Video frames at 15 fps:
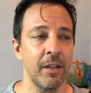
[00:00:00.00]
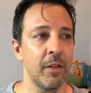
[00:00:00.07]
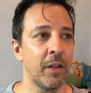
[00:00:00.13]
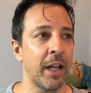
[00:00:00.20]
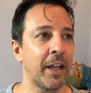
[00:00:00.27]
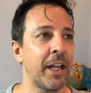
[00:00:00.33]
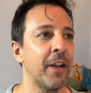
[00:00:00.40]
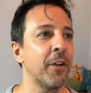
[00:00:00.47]

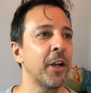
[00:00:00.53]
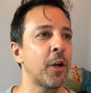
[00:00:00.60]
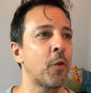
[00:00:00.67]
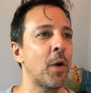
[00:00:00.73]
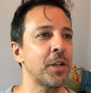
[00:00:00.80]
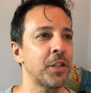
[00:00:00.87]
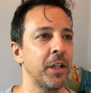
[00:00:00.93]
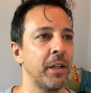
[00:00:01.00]
like hearing a
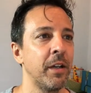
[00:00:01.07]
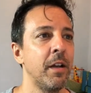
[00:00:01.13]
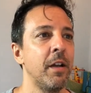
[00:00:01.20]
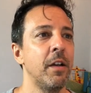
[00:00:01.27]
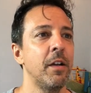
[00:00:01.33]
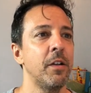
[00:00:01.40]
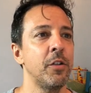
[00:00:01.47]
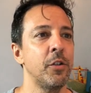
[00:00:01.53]
question,
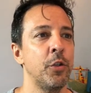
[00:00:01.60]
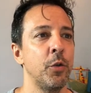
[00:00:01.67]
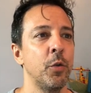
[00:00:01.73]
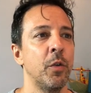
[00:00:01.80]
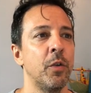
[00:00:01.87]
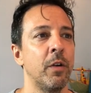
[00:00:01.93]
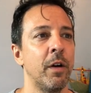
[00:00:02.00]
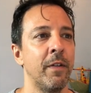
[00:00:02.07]

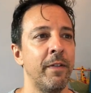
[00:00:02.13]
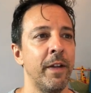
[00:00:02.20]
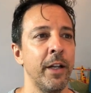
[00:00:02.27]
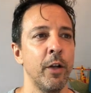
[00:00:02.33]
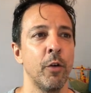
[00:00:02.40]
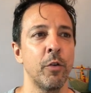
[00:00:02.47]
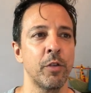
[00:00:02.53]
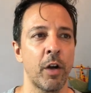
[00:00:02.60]
do a
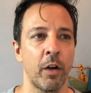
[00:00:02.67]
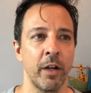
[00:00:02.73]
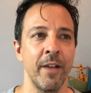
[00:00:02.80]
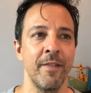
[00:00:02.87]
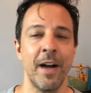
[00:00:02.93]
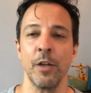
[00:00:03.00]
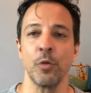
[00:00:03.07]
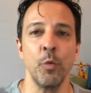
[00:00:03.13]
video targeting
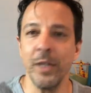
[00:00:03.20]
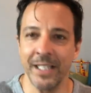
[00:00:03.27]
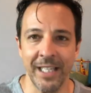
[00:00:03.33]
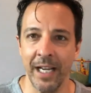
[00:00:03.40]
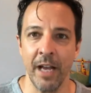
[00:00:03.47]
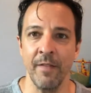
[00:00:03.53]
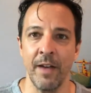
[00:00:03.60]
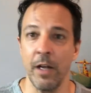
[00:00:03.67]
vowels. We
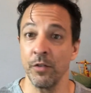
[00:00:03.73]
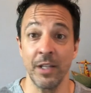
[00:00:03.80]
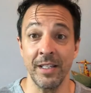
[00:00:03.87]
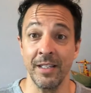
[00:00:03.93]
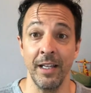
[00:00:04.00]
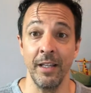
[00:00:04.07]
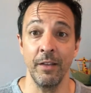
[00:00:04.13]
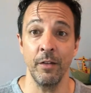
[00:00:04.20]
sing on vowels,
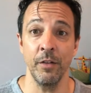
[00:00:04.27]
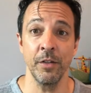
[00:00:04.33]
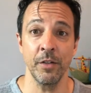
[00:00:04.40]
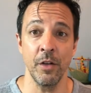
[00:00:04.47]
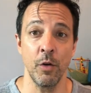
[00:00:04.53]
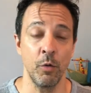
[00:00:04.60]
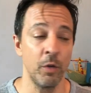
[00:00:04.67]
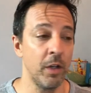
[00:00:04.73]
that's it. There is
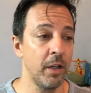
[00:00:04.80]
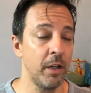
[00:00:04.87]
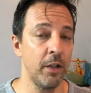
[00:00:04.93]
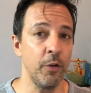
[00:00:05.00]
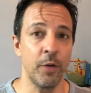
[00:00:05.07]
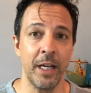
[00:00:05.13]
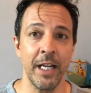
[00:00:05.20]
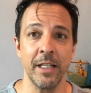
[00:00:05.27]
no,
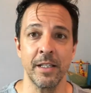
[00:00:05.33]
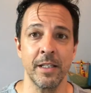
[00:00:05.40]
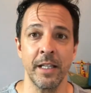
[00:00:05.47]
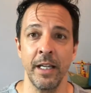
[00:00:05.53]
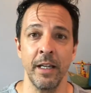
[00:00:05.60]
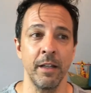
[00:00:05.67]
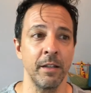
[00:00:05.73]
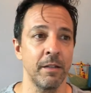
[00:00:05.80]
you can't
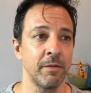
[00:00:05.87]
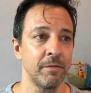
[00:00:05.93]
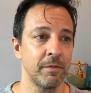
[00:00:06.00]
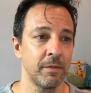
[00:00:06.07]
sing